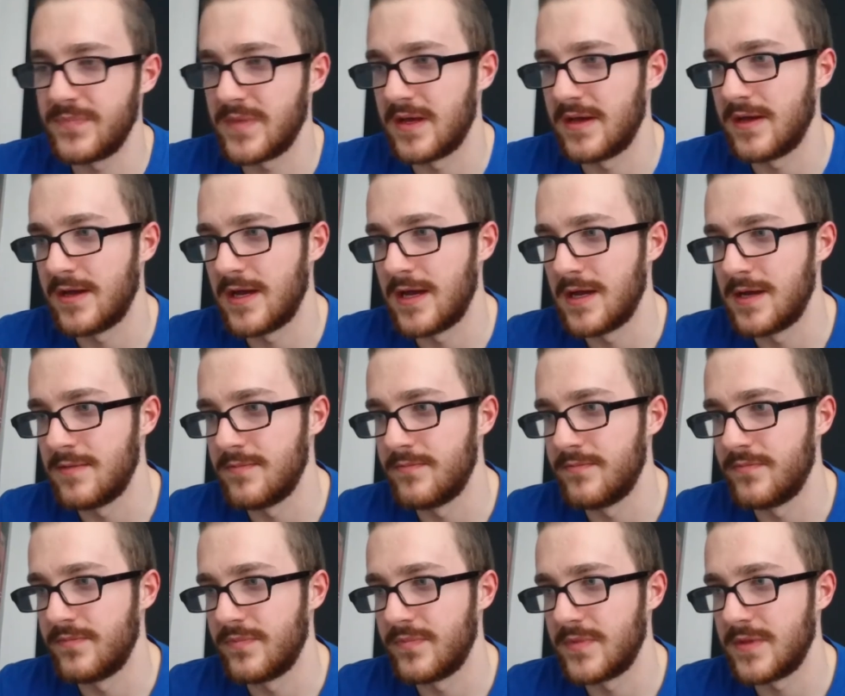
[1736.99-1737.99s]
Um,
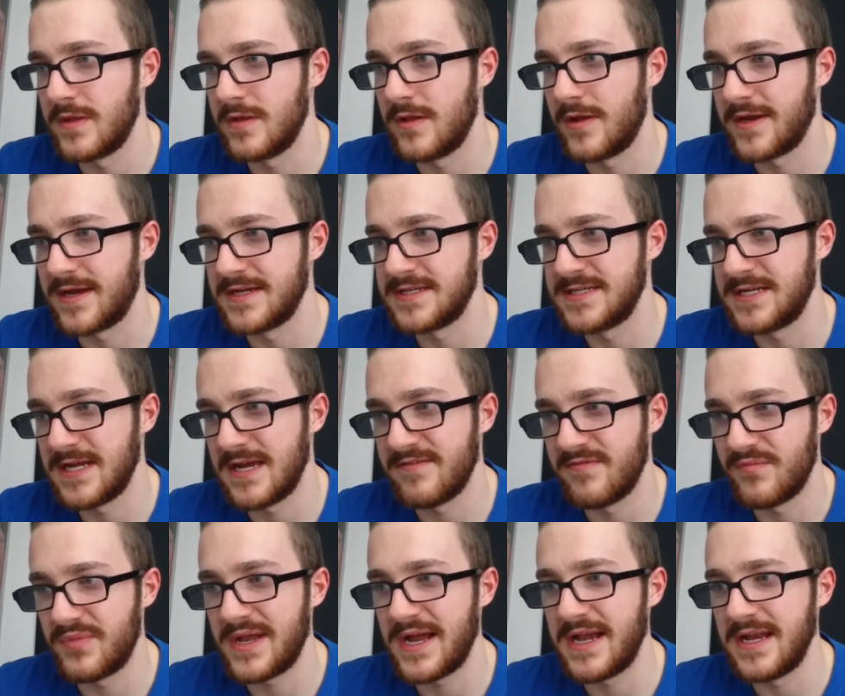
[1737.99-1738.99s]
like I said, I
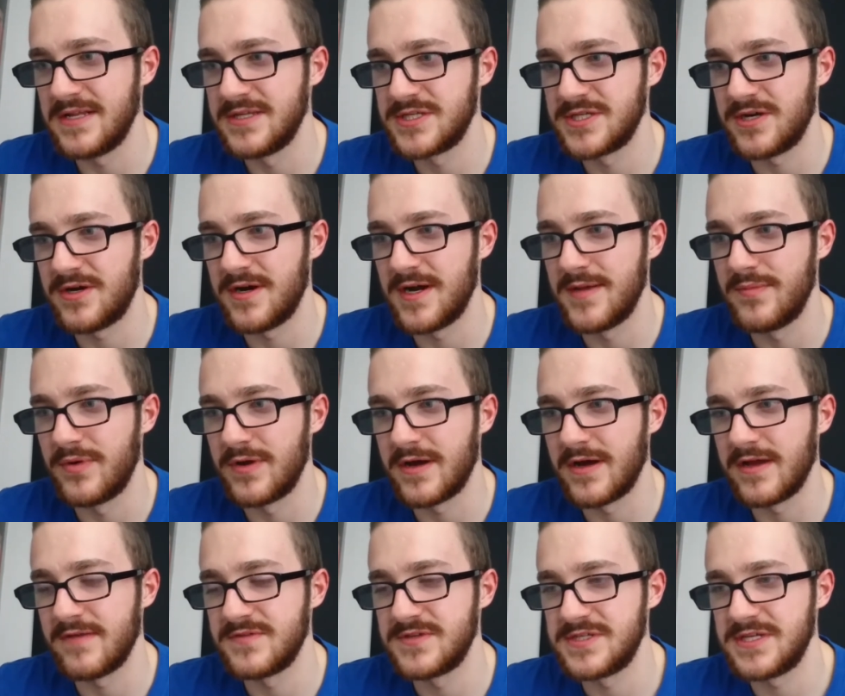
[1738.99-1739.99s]
haven't played Inside, but
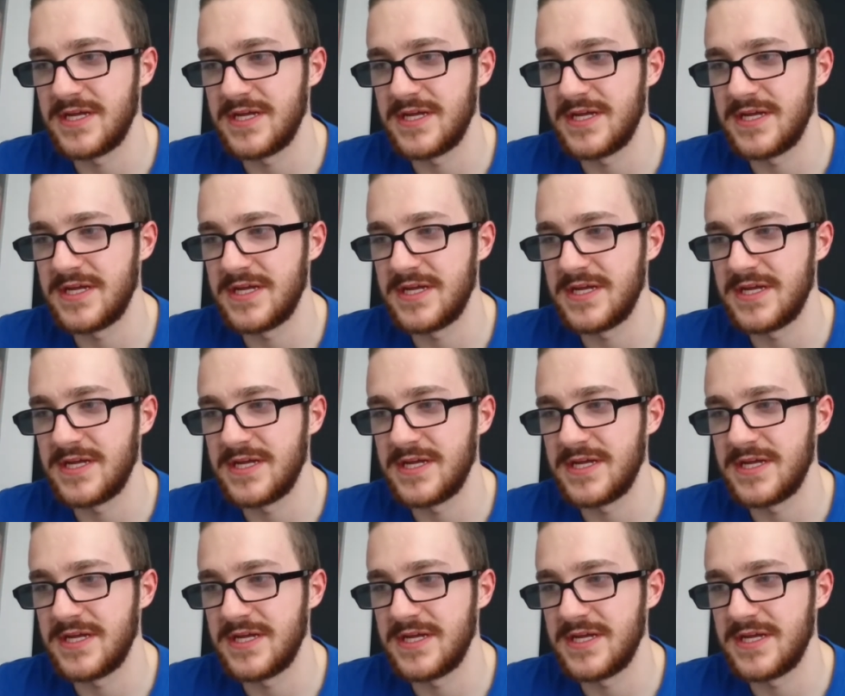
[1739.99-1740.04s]
I've